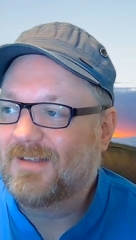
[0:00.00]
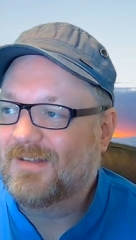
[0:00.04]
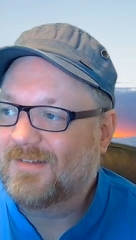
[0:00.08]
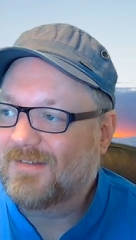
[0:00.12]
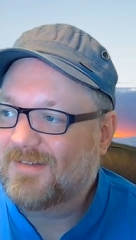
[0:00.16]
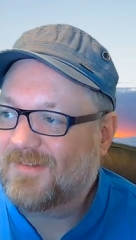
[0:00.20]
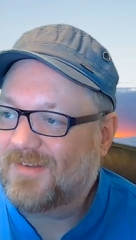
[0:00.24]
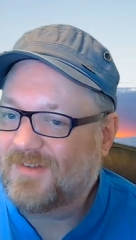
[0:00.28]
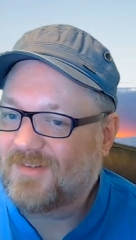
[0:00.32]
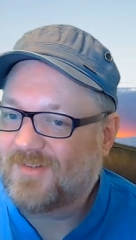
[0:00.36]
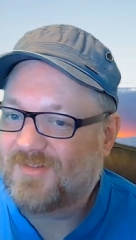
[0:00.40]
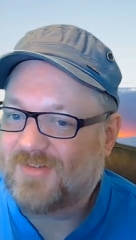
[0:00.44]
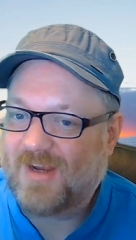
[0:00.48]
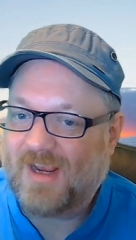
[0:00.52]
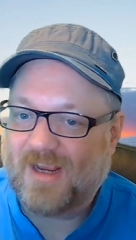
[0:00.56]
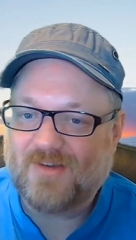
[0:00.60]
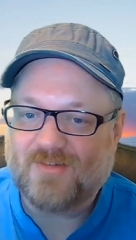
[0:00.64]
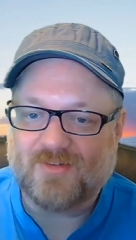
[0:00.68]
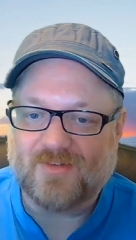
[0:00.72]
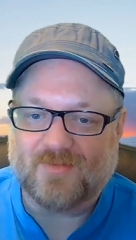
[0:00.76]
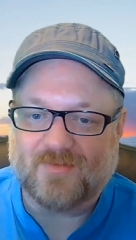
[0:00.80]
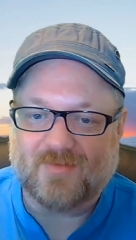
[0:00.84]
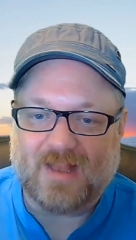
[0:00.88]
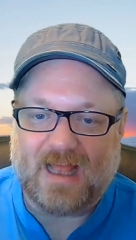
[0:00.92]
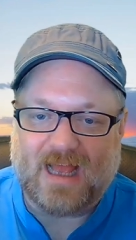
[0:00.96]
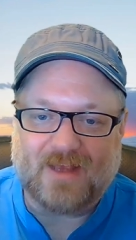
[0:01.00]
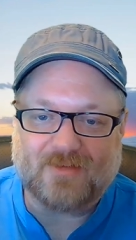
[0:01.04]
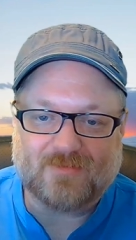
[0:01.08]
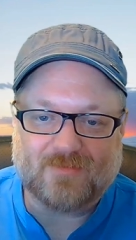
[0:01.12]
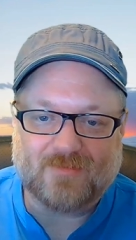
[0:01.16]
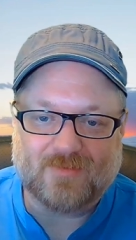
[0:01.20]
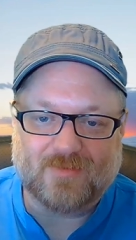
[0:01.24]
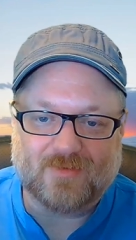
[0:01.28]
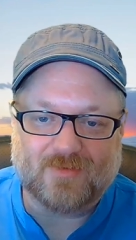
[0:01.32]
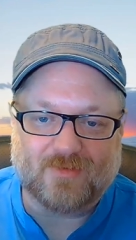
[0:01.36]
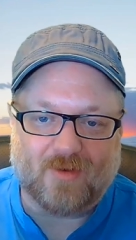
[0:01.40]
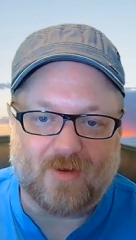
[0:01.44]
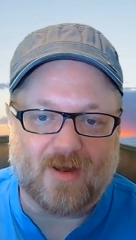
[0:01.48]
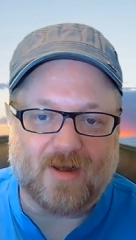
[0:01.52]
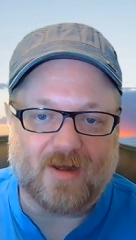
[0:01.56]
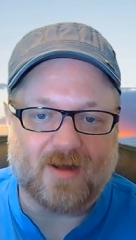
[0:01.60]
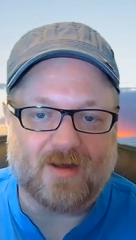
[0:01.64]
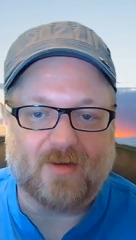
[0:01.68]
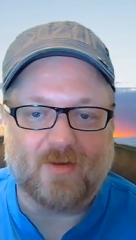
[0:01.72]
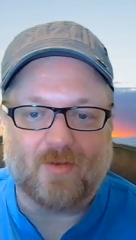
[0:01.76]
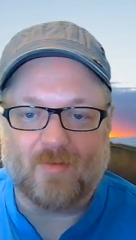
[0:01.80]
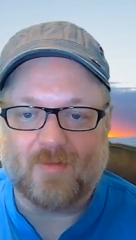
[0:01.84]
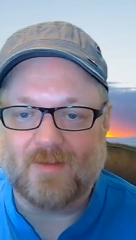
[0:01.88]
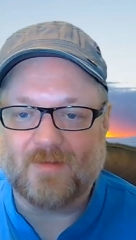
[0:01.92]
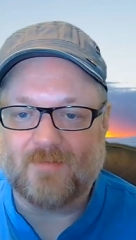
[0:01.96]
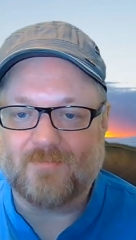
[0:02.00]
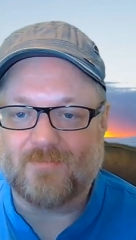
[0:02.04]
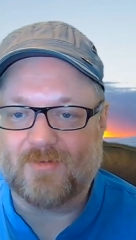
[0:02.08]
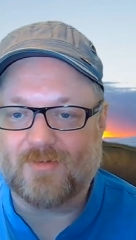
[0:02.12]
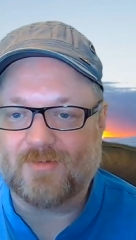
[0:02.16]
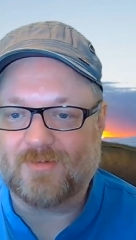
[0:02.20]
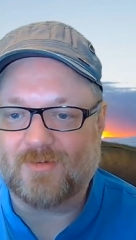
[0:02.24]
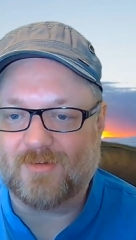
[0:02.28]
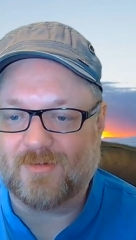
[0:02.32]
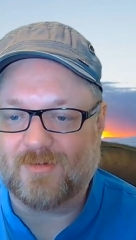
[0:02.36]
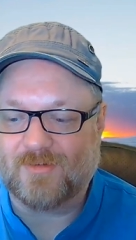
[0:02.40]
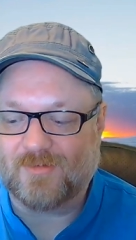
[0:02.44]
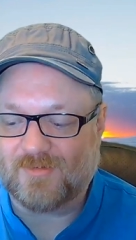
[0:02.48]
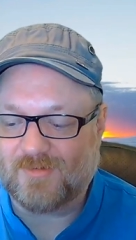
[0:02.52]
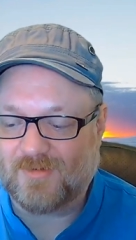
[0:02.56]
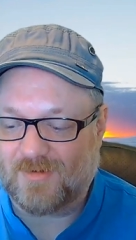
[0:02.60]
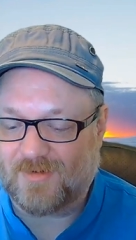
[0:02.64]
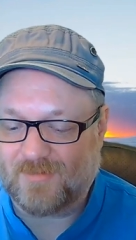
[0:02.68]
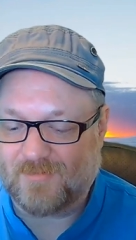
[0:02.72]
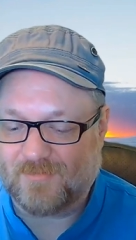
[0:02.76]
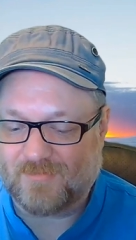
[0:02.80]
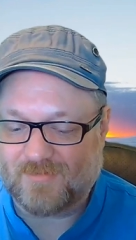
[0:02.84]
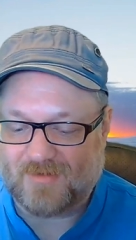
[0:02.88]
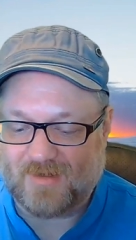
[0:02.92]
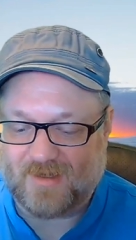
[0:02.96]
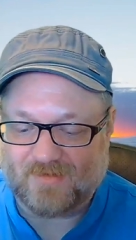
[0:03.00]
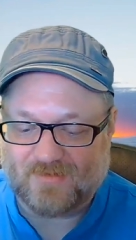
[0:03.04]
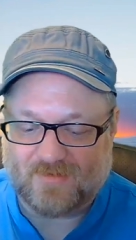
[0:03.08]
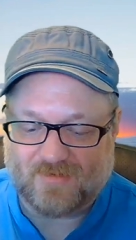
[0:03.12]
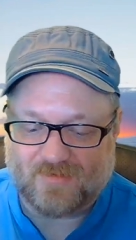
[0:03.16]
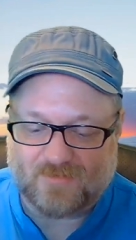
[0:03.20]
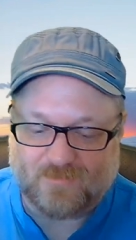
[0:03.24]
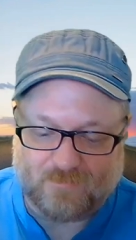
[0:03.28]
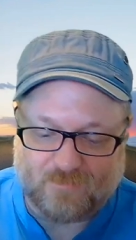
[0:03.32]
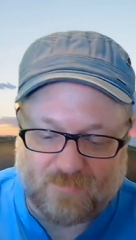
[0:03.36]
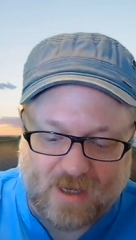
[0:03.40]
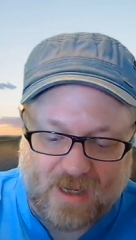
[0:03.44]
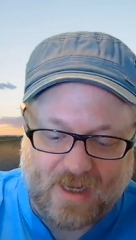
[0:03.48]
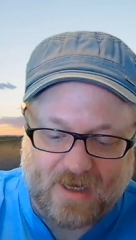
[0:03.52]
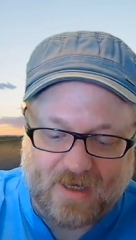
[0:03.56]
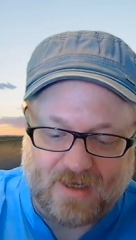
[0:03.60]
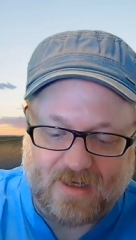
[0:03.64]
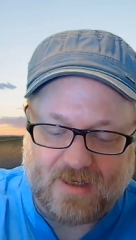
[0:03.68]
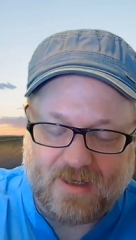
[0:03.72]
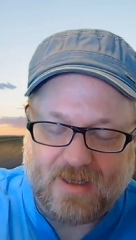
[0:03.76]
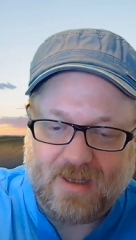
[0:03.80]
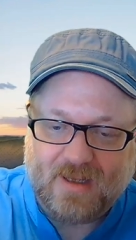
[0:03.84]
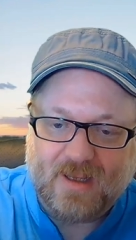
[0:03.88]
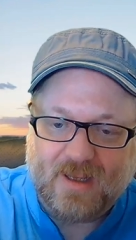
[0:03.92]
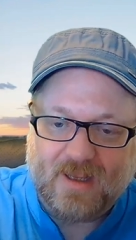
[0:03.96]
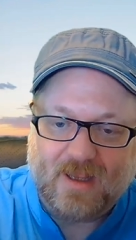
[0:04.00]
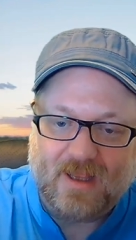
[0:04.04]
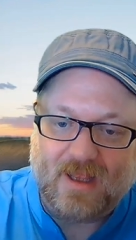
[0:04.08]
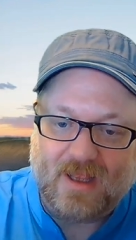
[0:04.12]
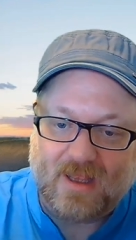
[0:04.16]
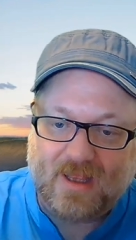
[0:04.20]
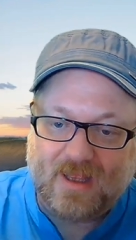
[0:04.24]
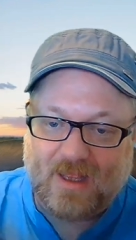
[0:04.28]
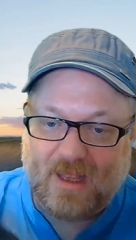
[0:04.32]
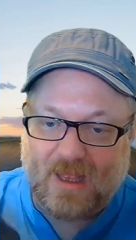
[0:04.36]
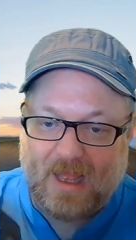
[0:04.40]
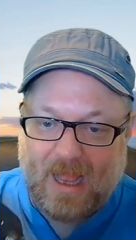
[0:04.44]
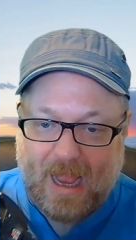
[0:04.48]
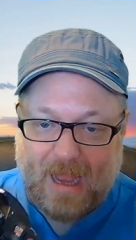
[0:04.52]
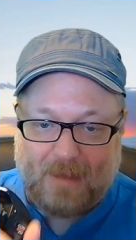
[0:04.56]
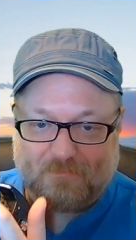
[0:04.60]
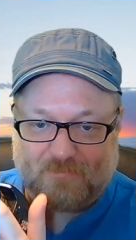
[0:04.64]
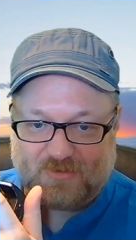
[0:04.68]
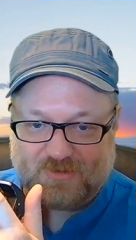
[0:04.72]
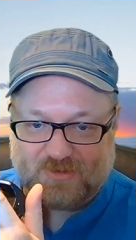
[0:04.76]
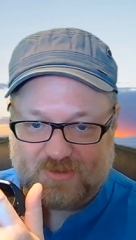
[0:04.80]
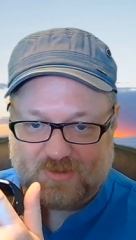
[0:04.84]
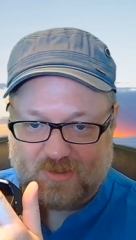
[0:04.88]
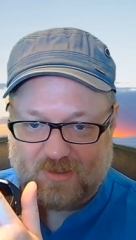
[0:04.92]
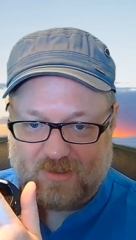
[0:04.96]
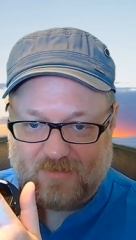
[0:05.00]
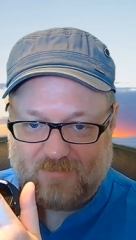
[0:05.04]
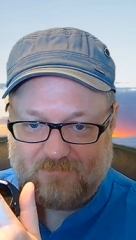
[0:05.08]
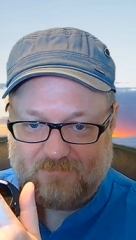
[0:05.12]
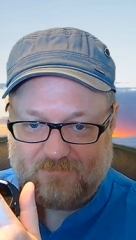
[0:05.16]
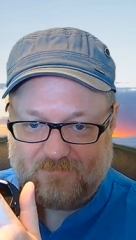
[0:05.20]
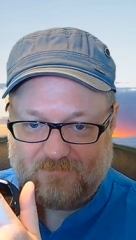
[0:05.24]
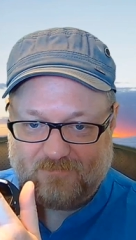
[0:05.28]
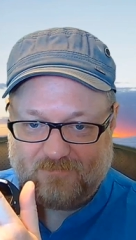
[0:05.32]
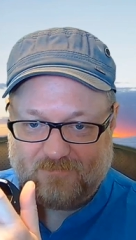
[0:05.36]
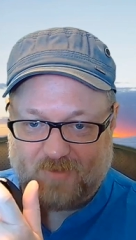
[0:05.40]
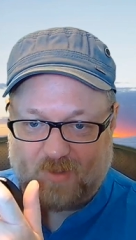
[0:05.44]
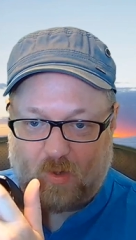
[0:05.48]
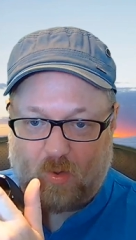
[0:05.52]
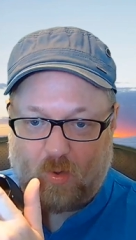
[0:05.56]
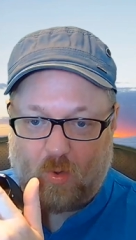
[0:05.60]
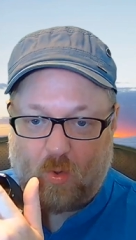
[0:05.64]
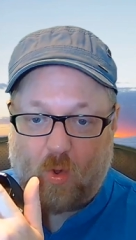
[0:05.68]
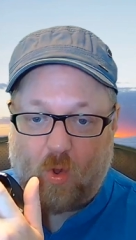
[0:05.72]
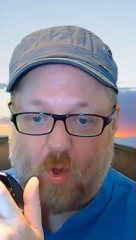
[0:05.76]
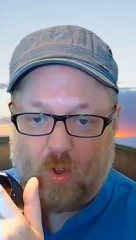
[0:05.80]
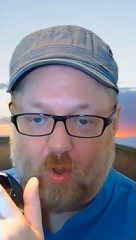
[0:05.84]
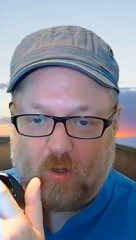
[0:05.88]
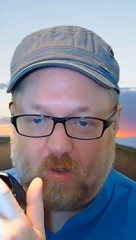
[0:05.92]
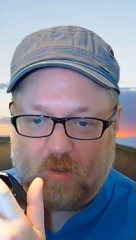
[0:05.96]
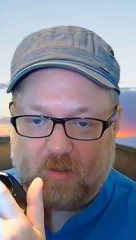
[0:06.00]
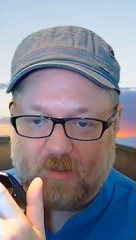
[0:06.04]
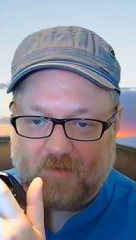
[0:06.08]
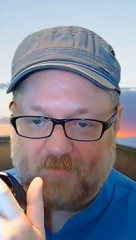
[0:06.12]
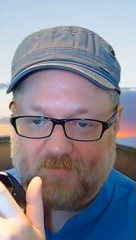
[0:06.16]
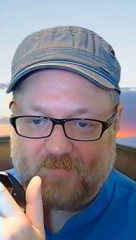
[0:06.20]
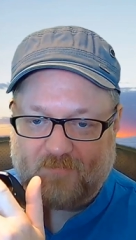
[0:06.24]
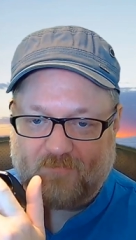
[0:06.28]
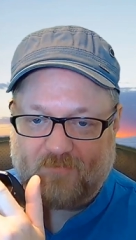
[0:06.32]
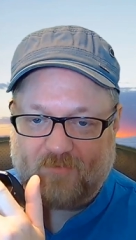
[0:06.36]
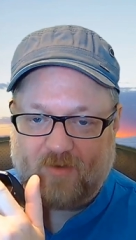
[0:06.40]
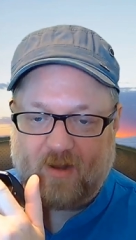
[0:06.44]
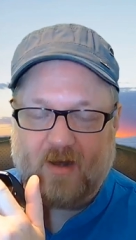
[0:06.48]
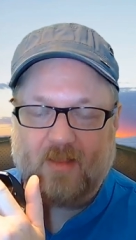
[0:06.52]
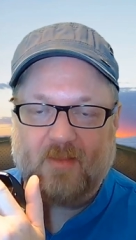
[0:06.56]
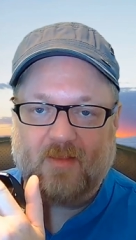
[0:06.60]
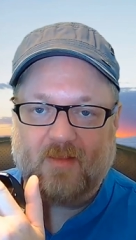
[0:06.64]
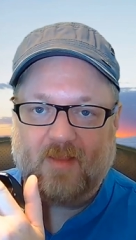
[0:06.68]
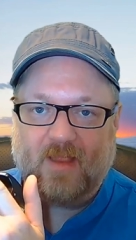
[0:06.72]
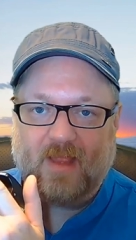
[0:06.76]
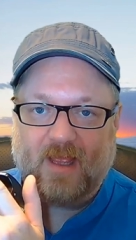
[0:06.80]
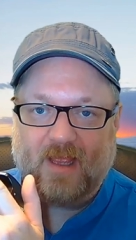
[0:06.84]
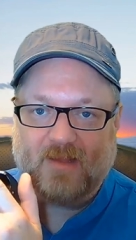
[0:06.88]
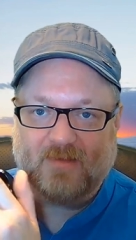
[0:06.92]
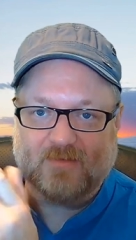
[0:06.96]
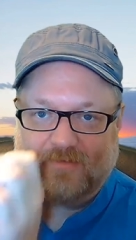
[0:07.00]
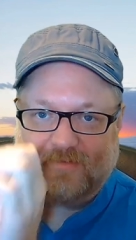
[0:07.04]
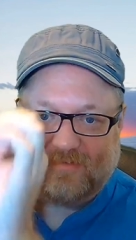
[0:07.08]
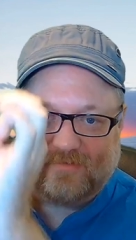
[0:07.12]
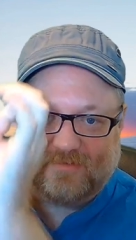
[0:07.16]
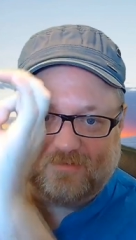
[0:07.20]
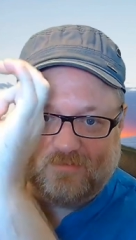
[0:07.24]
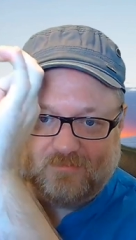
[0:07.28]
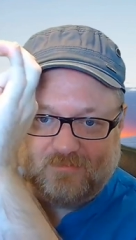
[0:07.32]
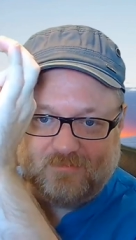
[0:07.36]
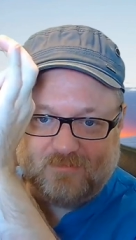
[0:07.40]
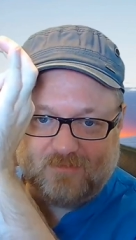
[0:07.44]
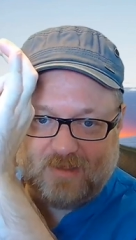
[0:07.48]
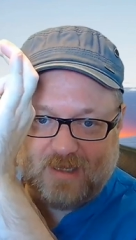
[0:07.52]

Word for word: It's the change of last resort and only for certain circumstances. But aperture, the hole at the front of the lens.